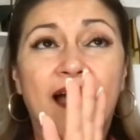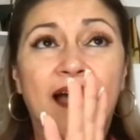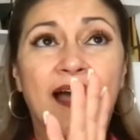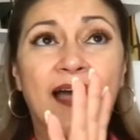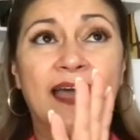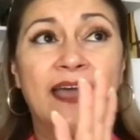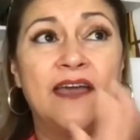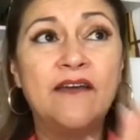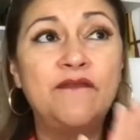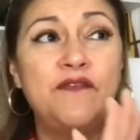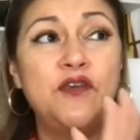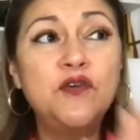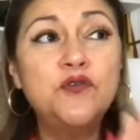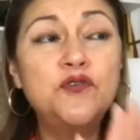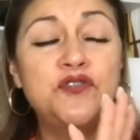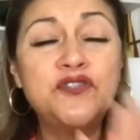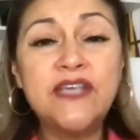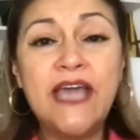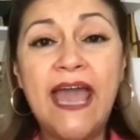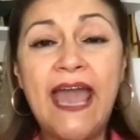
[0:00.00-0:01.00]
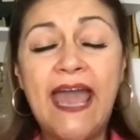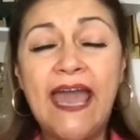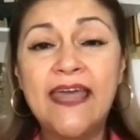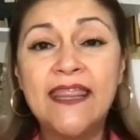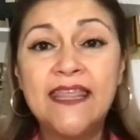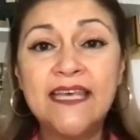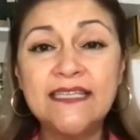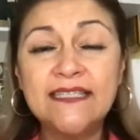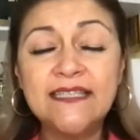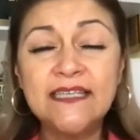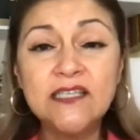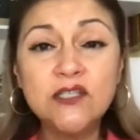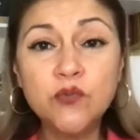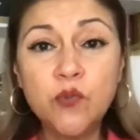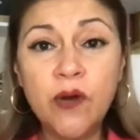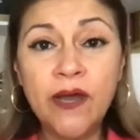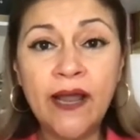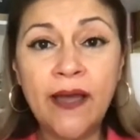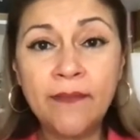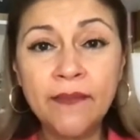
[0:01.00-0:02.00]
if you say, this is
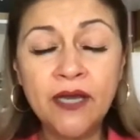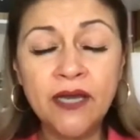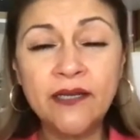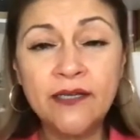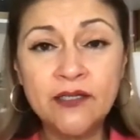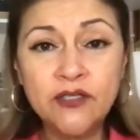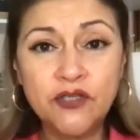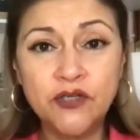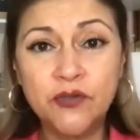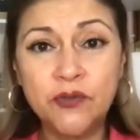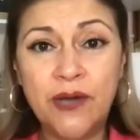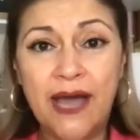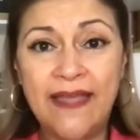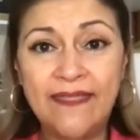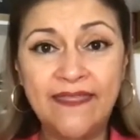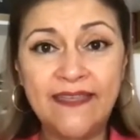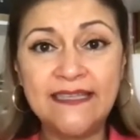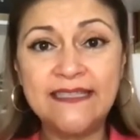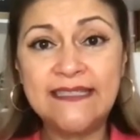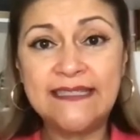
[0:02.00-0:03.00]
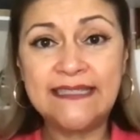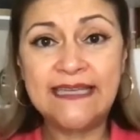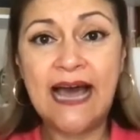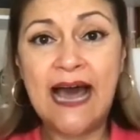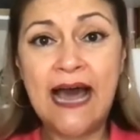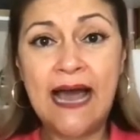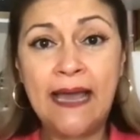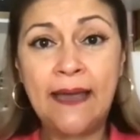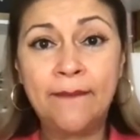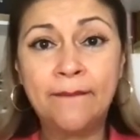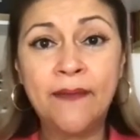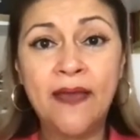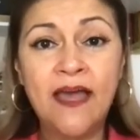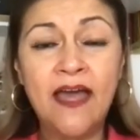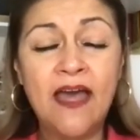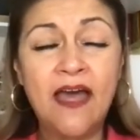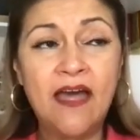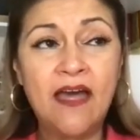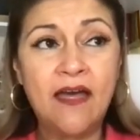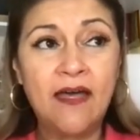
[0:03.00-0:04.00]
what I'm going to do at this time,
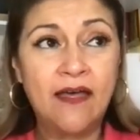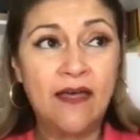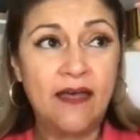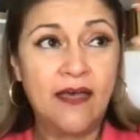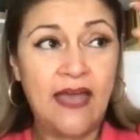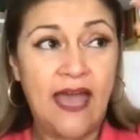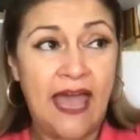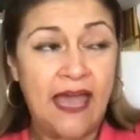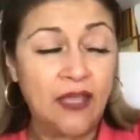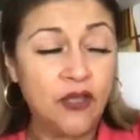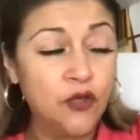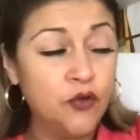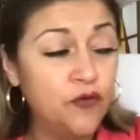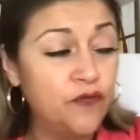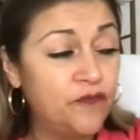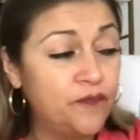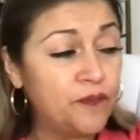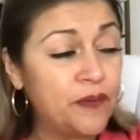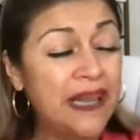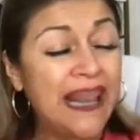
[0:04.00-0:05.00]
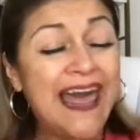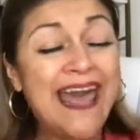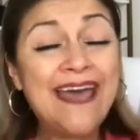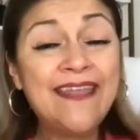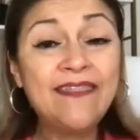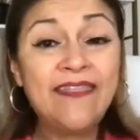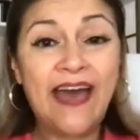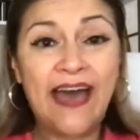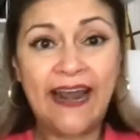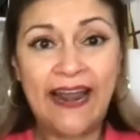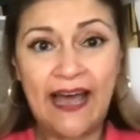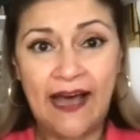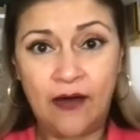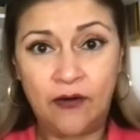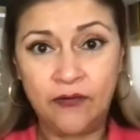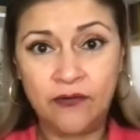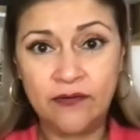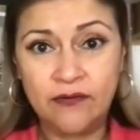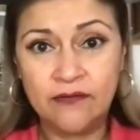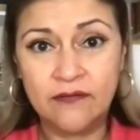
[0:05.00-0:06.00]
and you've planned that
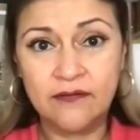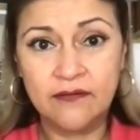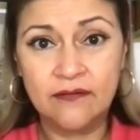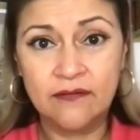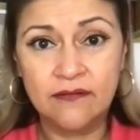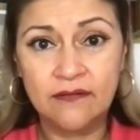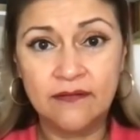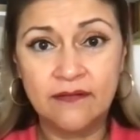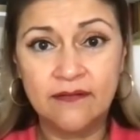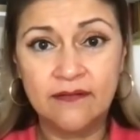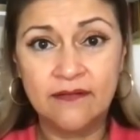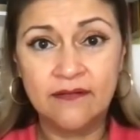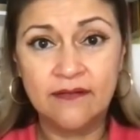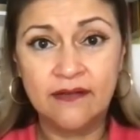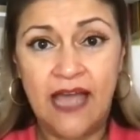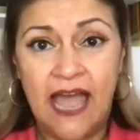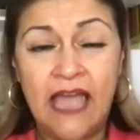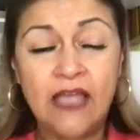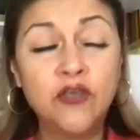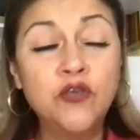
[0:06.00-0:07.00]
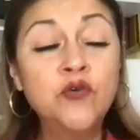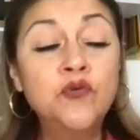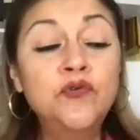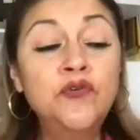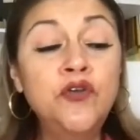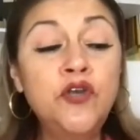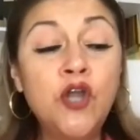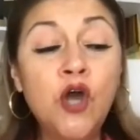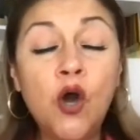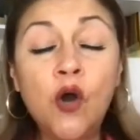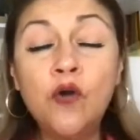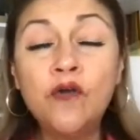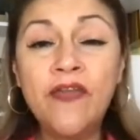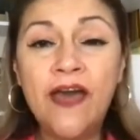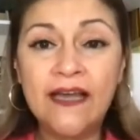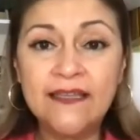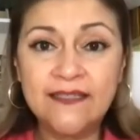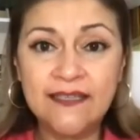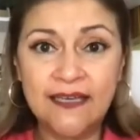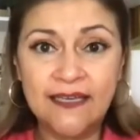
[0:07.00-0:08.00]
out, and you know
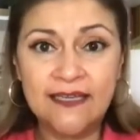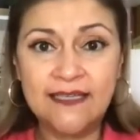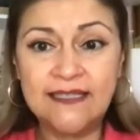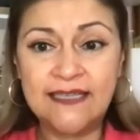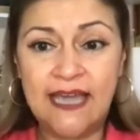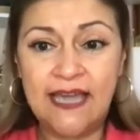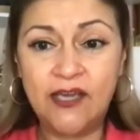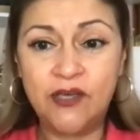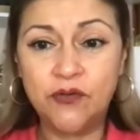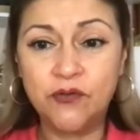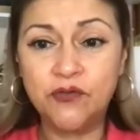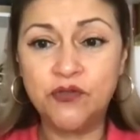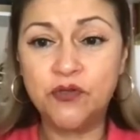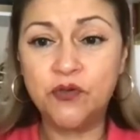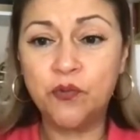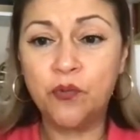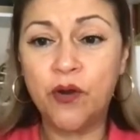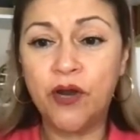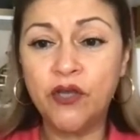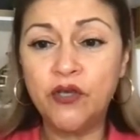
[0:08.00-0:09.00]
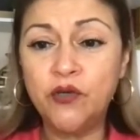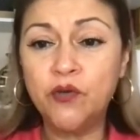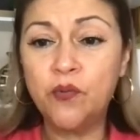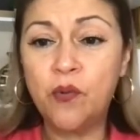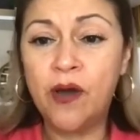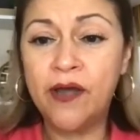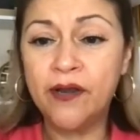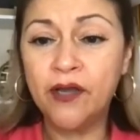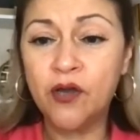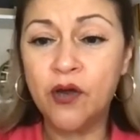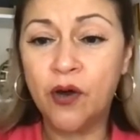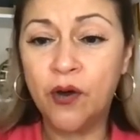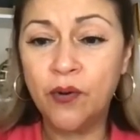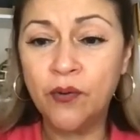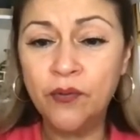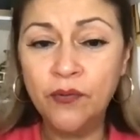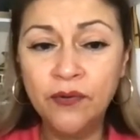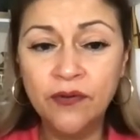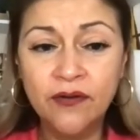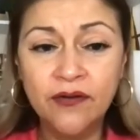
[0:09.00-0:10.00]
that's going to take you to where you want to
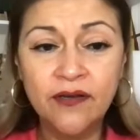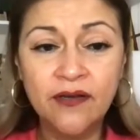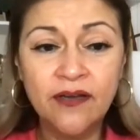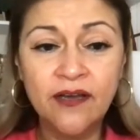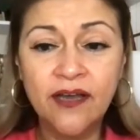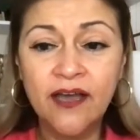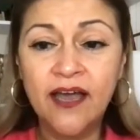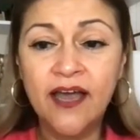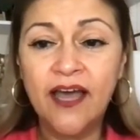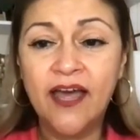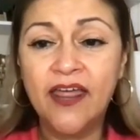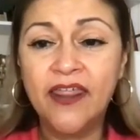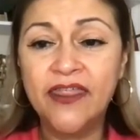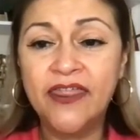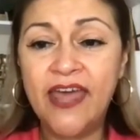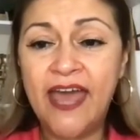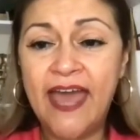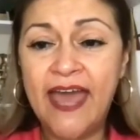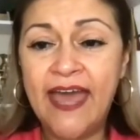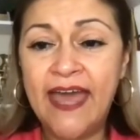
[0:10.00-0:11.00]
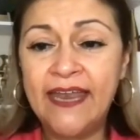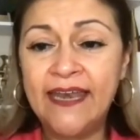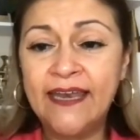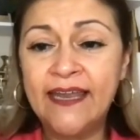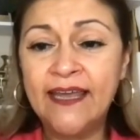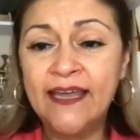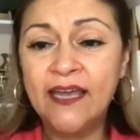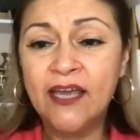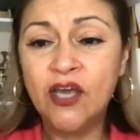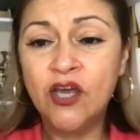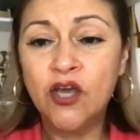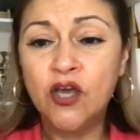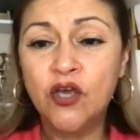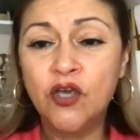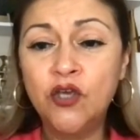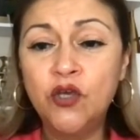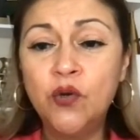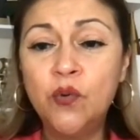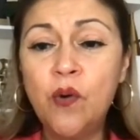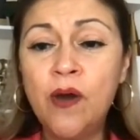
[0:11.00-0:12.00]
go, then
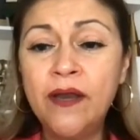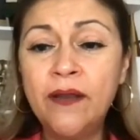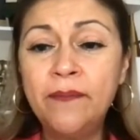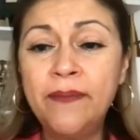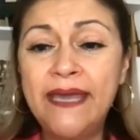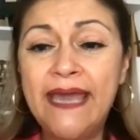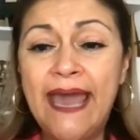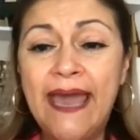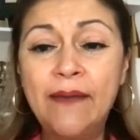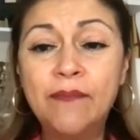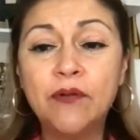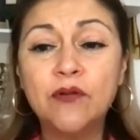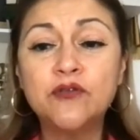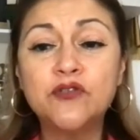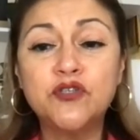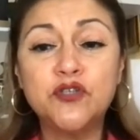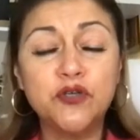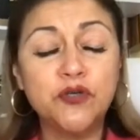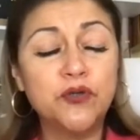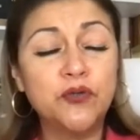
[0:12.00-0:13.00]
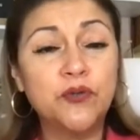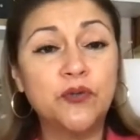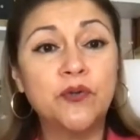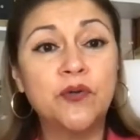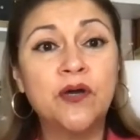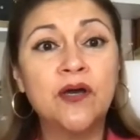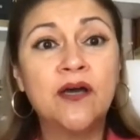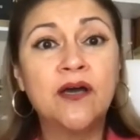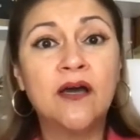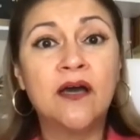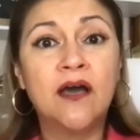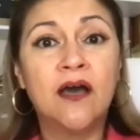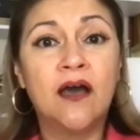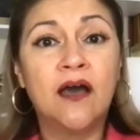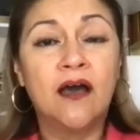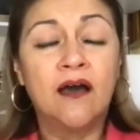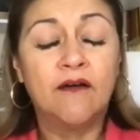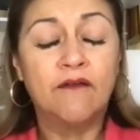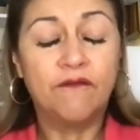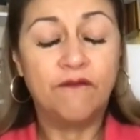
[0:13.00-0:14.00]
you want to be able to
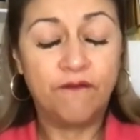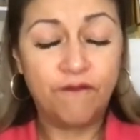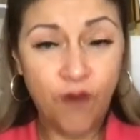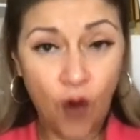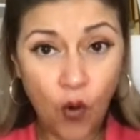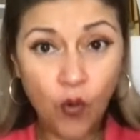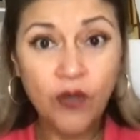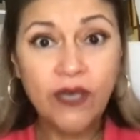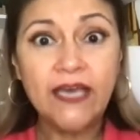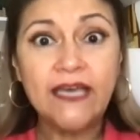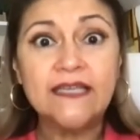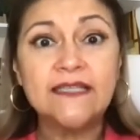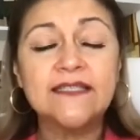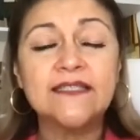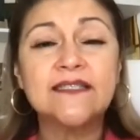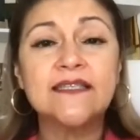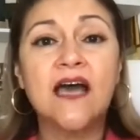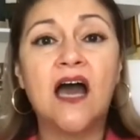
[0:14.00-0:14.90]
focus